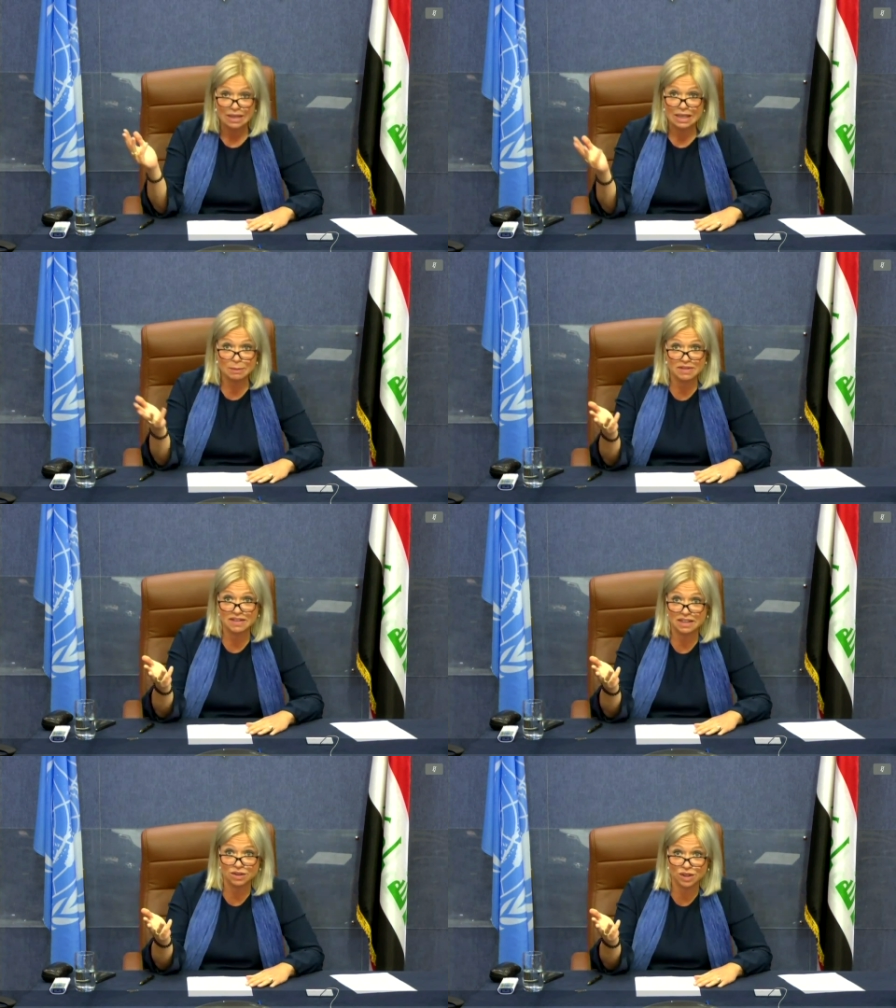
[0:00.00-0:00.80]

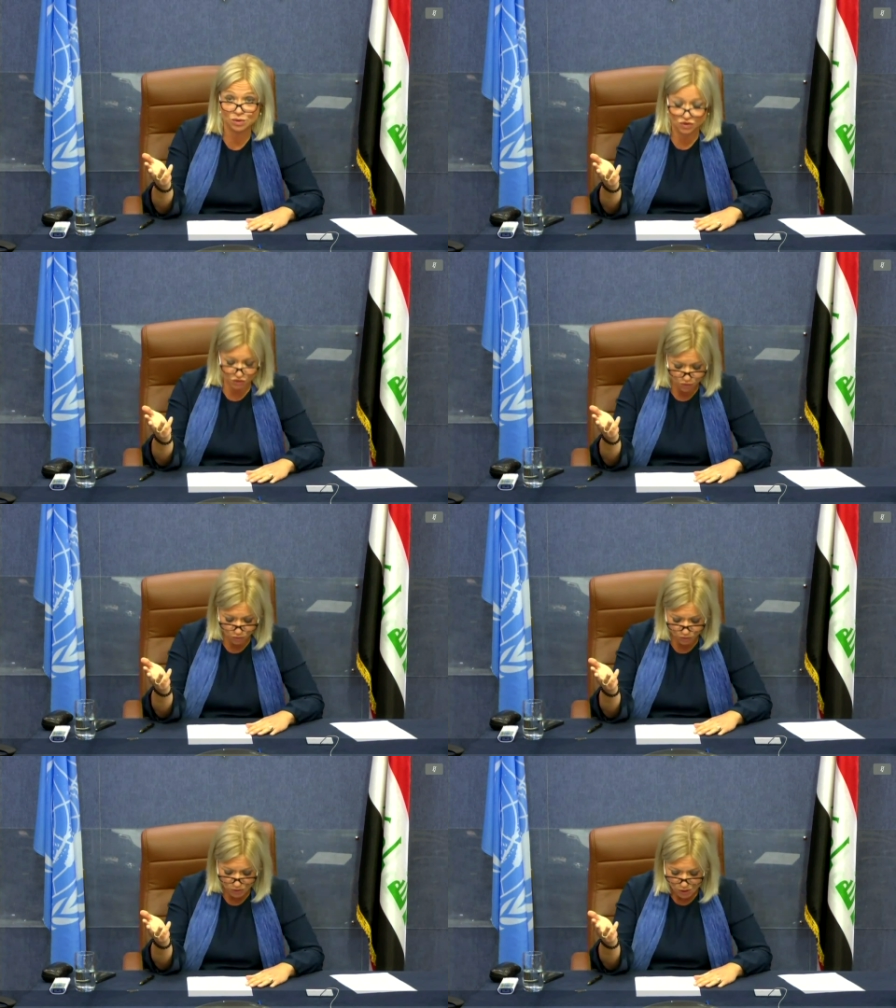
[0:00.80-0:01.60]
limiting the
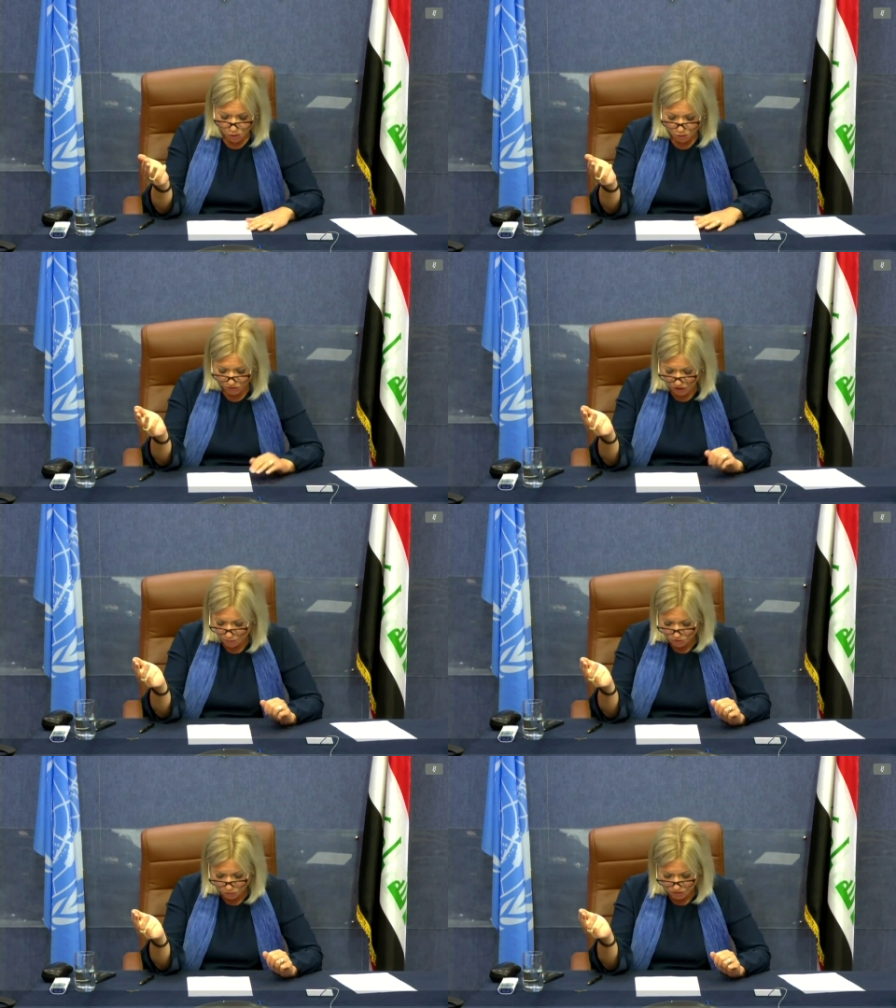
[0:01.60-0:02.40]
control of
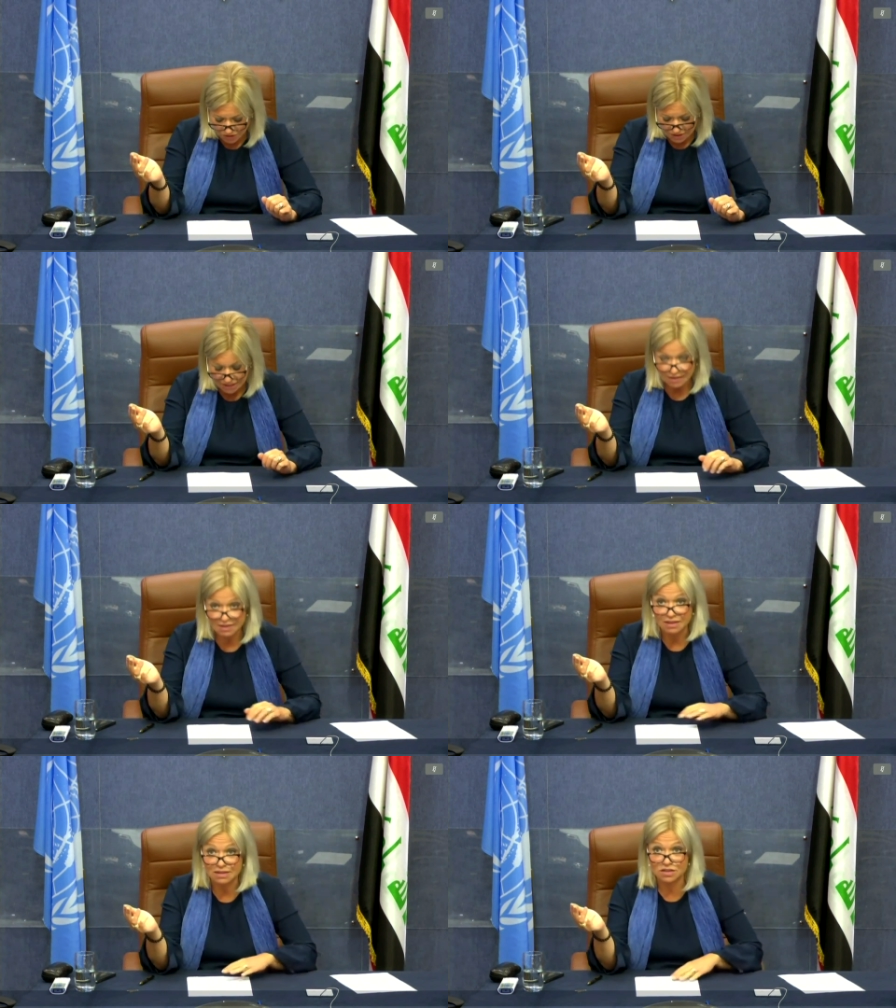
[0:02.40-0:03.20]
arms to the
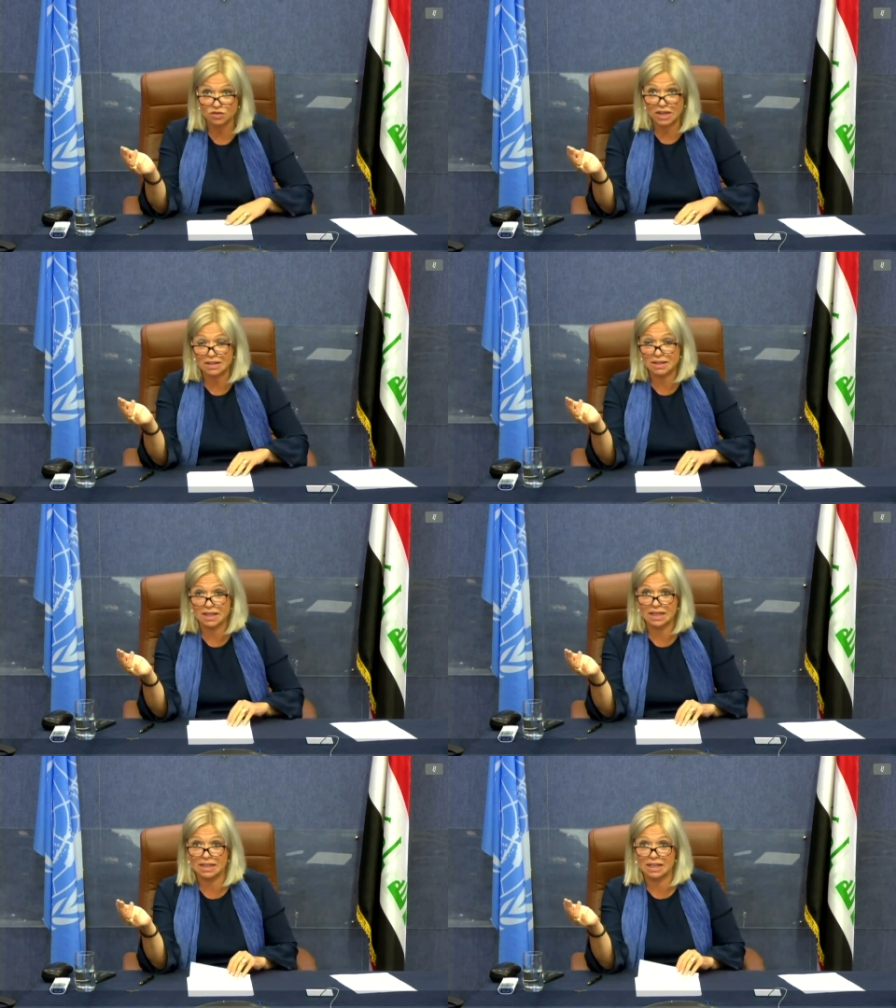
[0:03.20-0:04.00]
state,
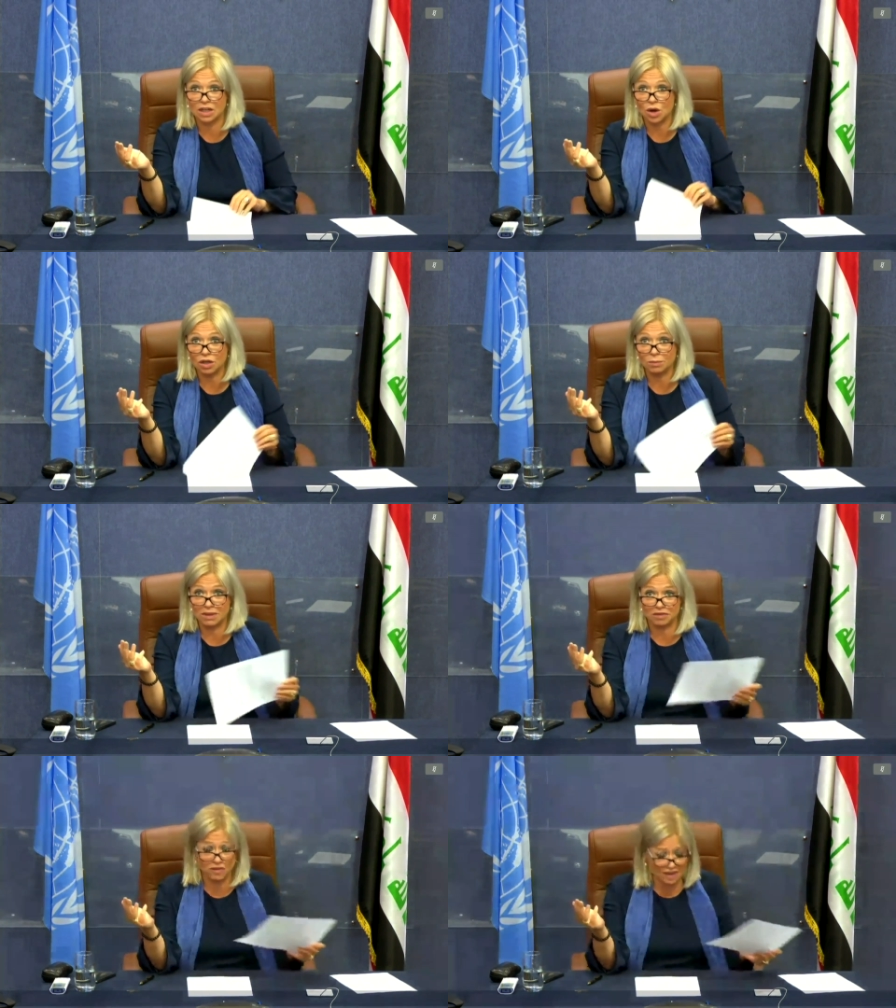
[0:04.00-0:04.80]
strengthening the
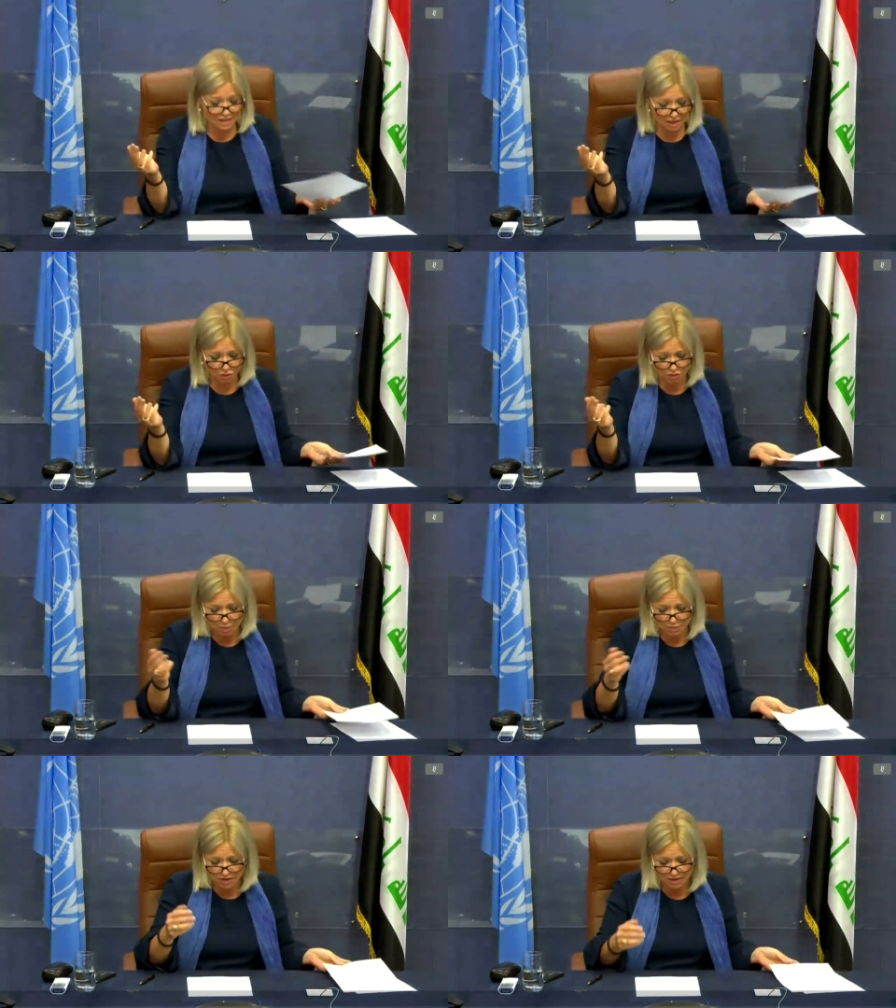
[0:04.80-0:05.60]
economy, fighting
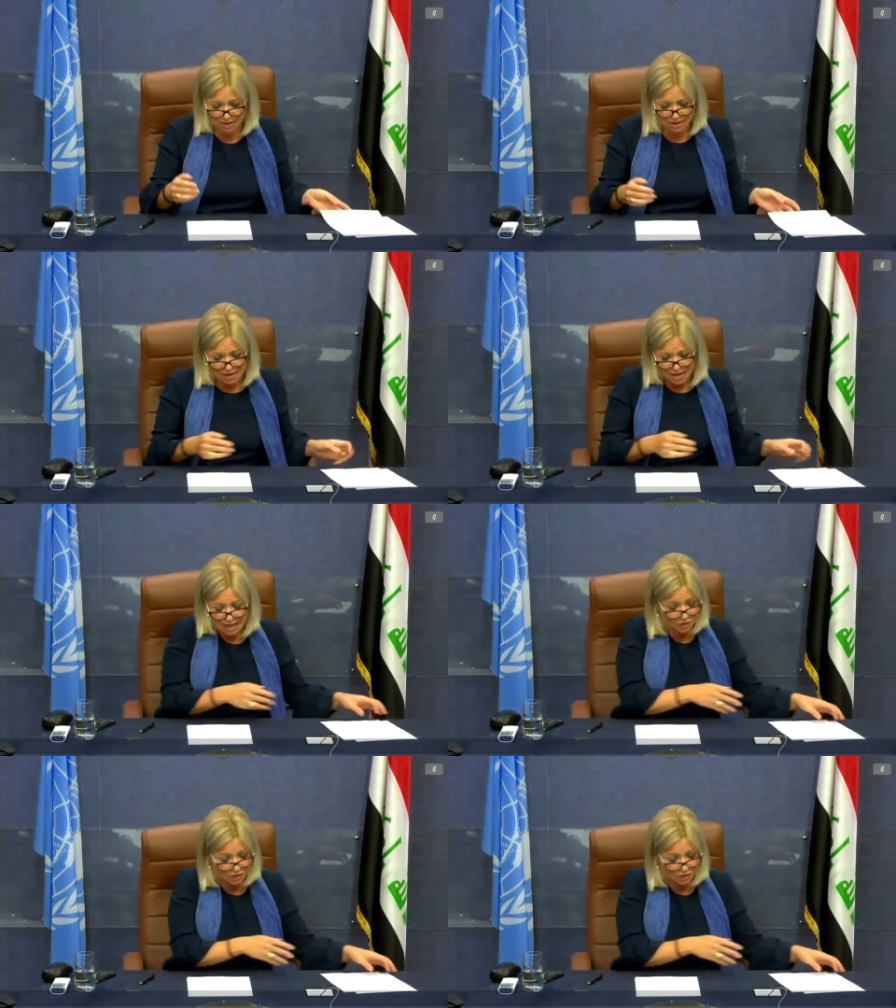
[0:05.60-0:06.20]
corruption,